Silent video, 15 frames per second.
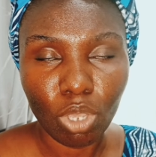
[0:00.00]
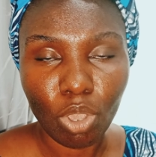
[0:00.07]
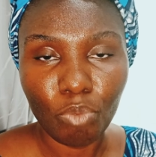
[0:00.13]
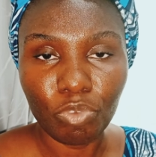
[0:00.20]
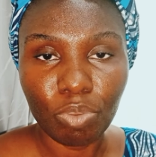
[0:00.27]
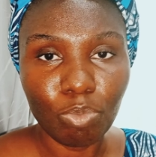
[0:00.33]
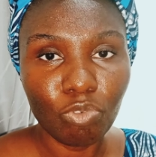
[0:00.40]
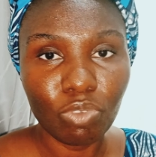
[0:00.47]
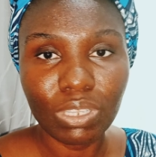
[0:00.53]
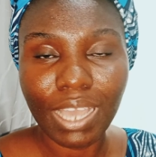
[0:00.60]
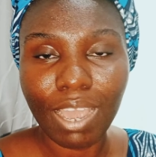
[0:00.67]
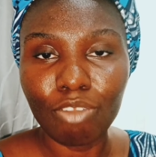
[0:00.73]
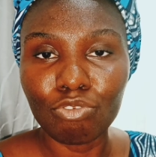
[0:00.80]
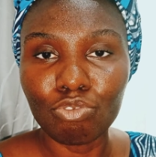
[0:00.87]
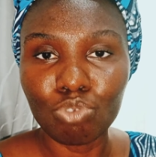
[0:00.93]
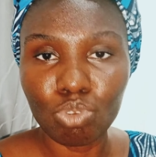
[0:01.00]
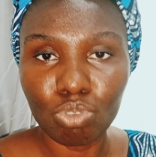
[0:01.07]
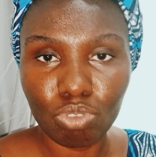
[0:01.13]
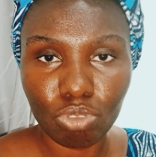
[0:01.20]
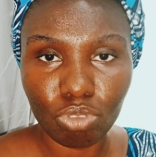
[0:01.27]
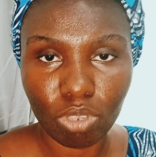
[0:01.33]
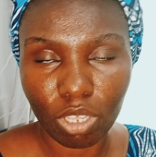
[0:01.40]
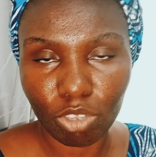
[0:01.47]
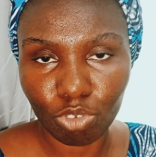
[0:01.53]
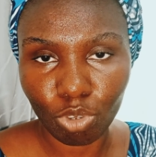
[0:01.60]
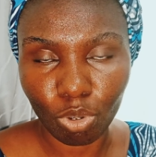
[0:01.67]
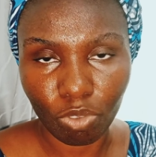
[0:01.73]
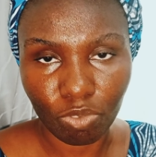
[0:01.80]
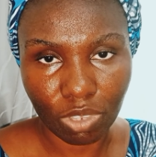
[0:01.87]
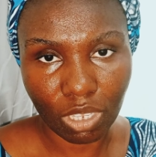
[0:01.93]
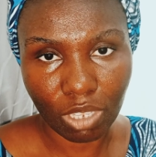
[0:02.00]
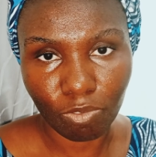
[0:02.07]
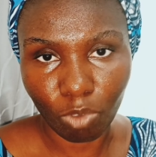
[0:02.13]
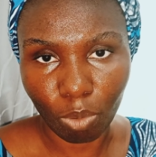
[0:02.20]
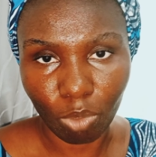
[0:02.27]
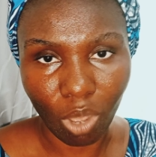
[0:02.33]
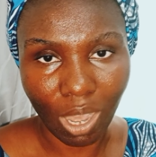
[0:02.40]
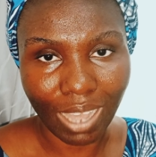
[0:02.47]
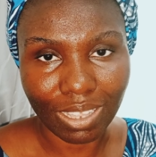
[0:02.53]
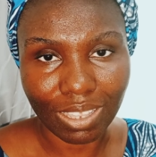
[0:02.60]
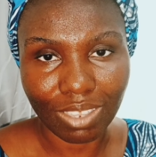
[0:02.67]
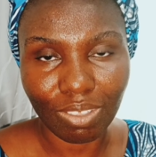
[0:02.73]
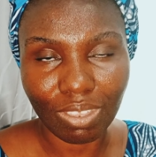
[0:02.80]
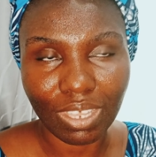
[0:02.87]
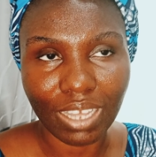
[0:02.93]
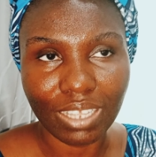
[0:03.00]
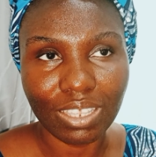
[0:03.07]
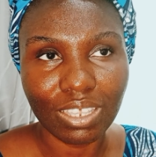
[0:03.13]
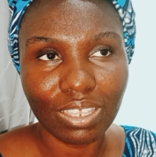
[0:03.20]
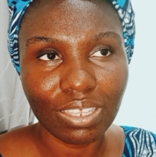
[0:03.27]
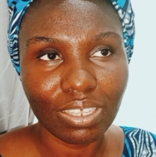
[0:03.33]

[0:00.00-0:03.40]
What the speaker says: removing that root nature of sin from your heart, so that